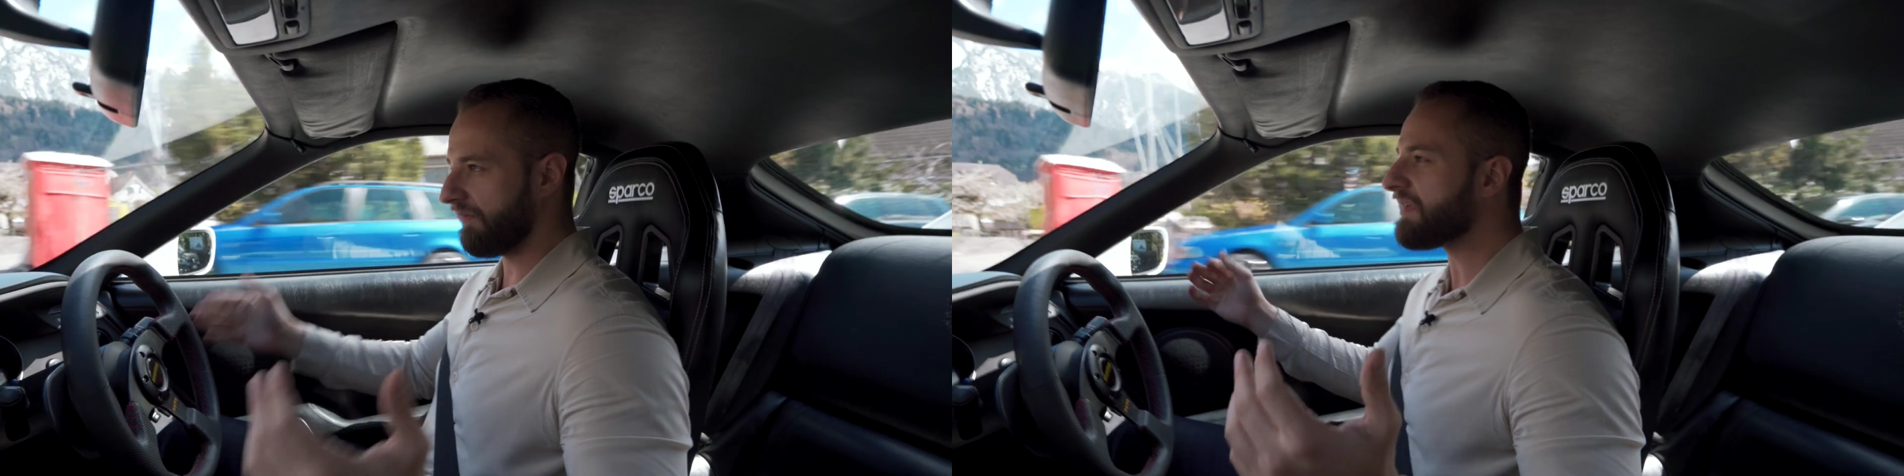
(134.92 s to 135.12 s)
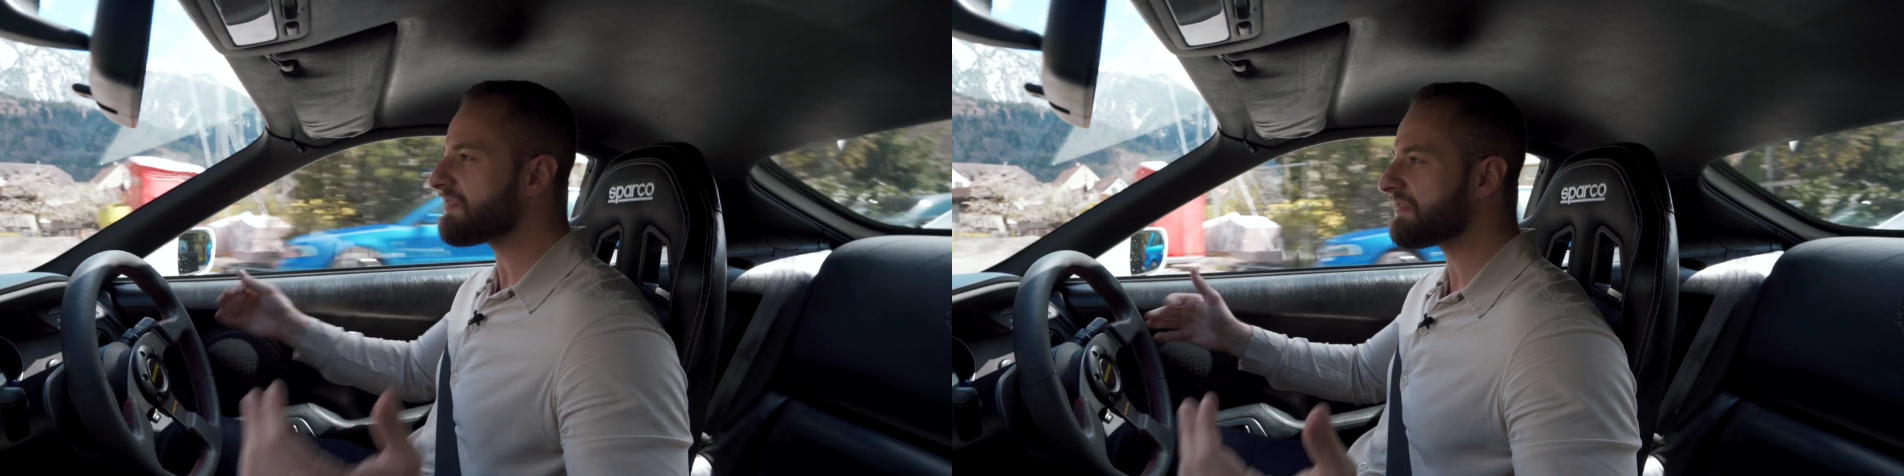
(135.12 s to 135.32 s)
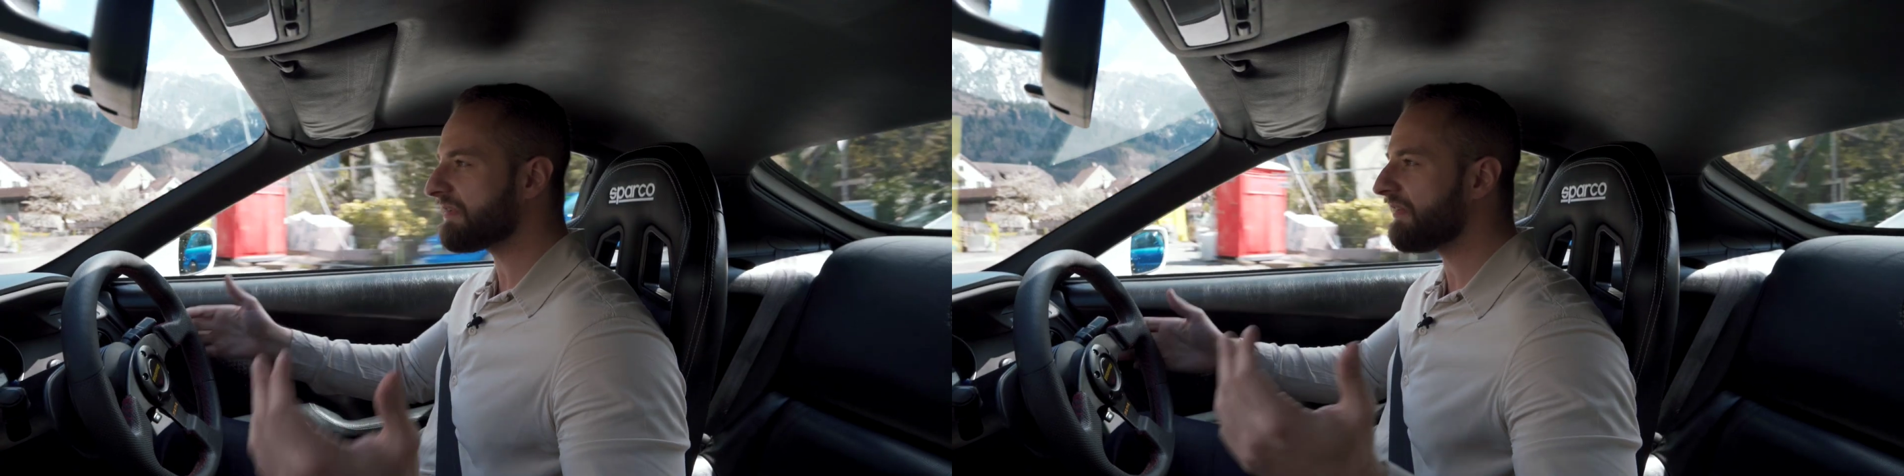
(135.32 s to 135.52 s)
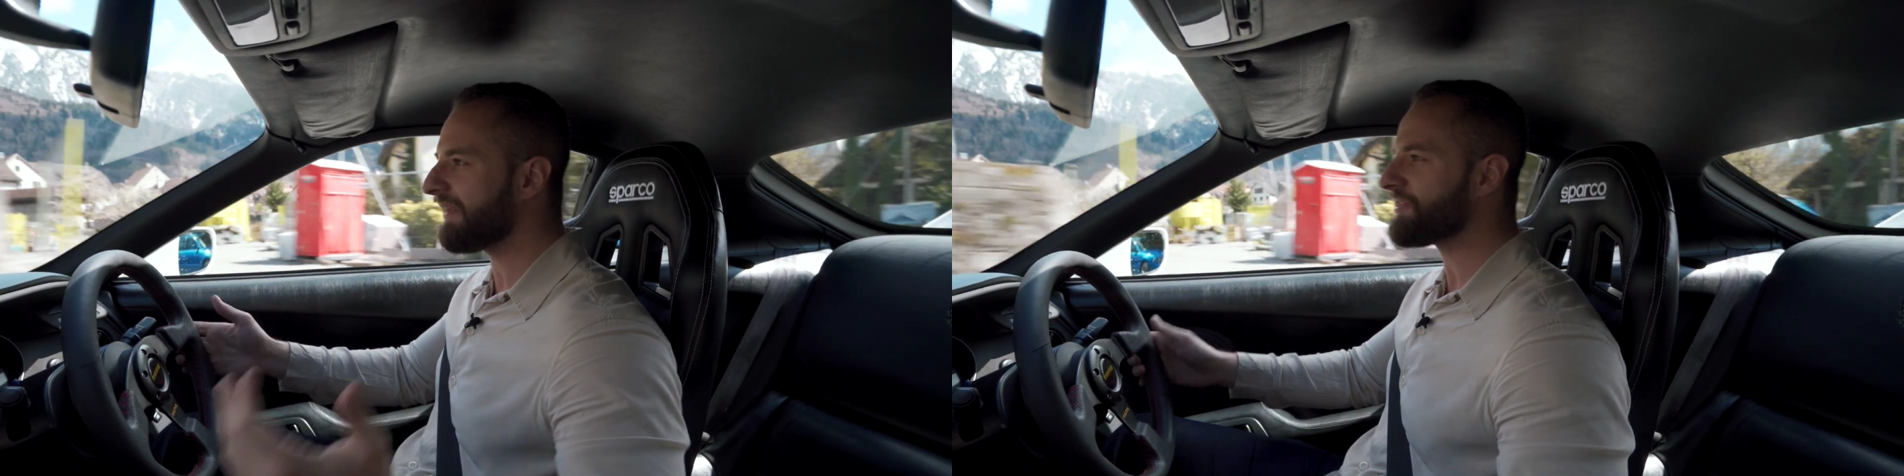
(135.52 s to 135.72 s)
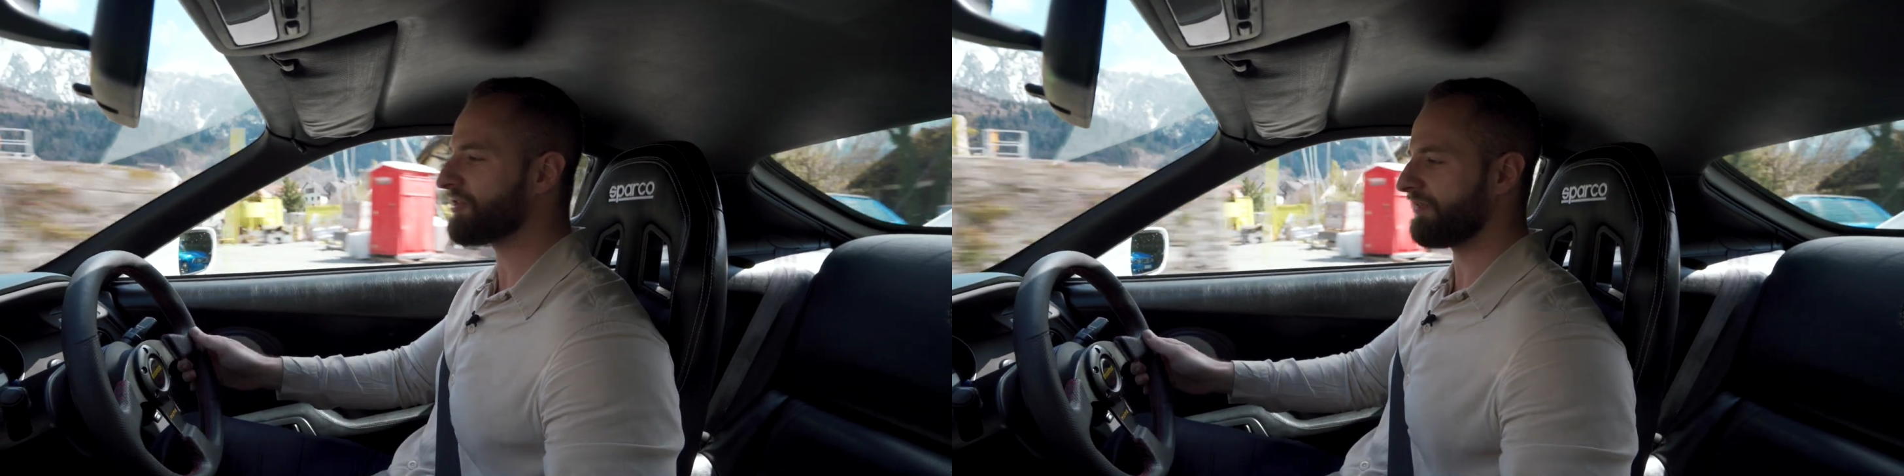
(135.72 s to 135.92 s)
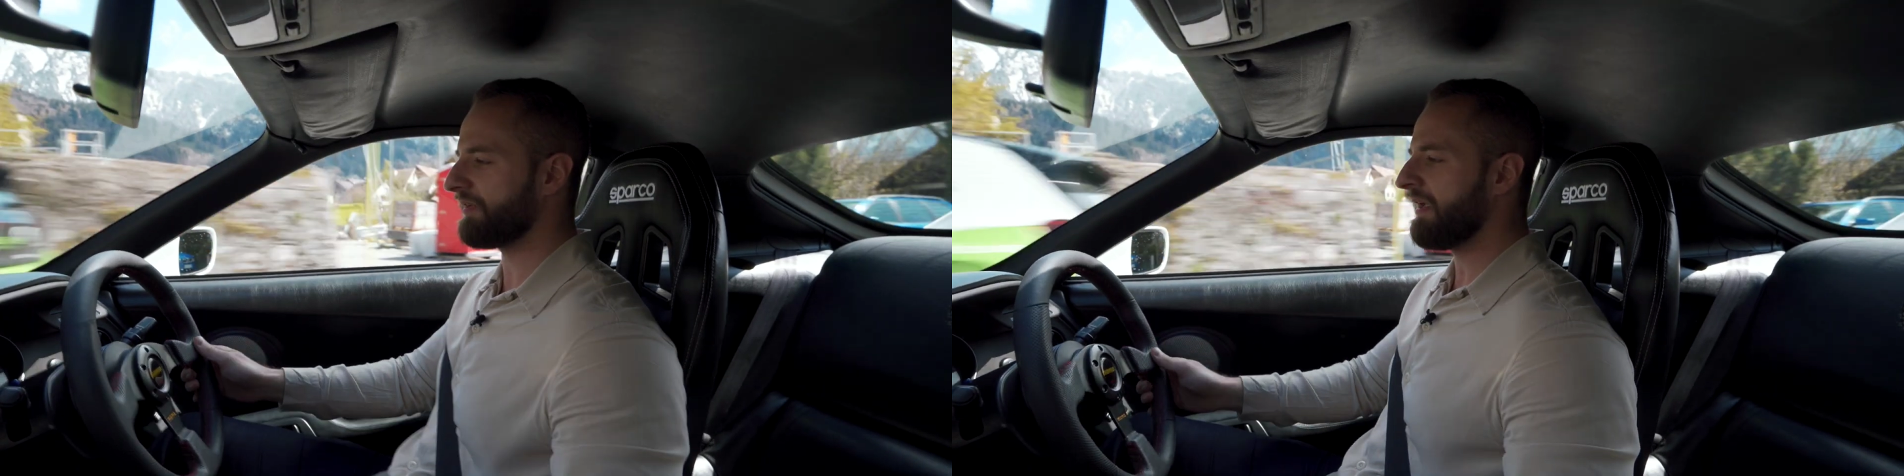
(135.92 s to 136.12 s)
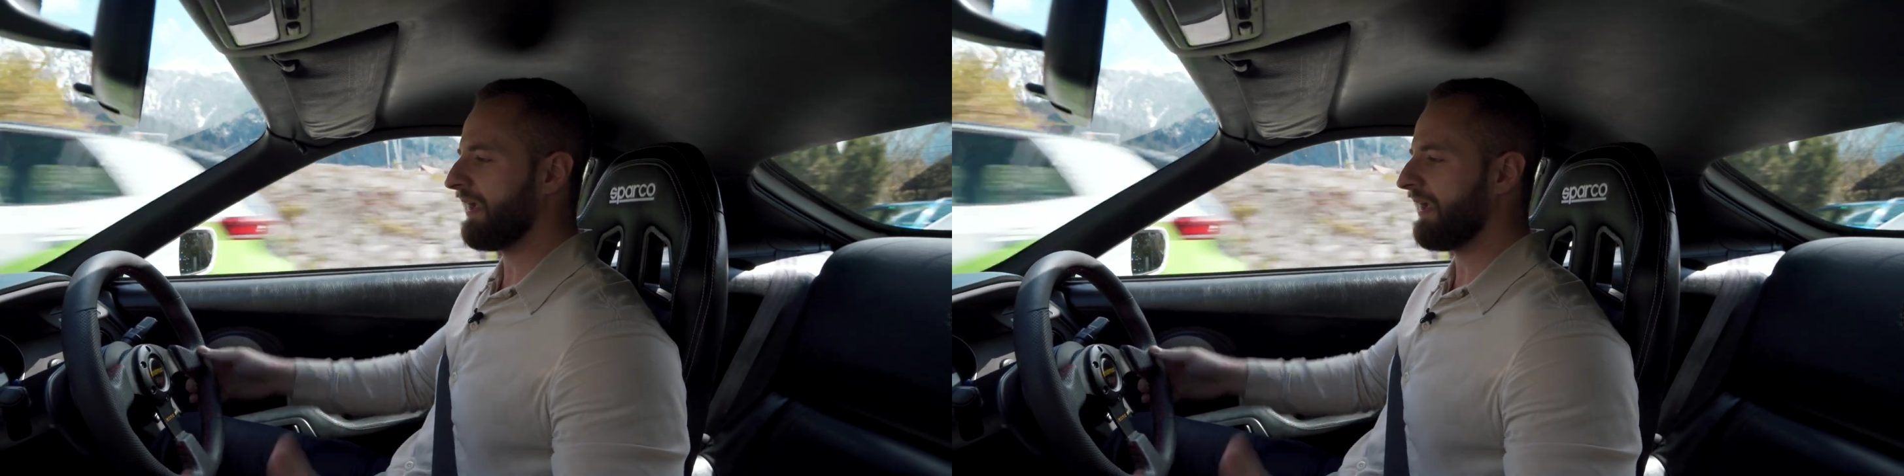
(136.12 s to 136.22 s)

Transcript: This is the legend,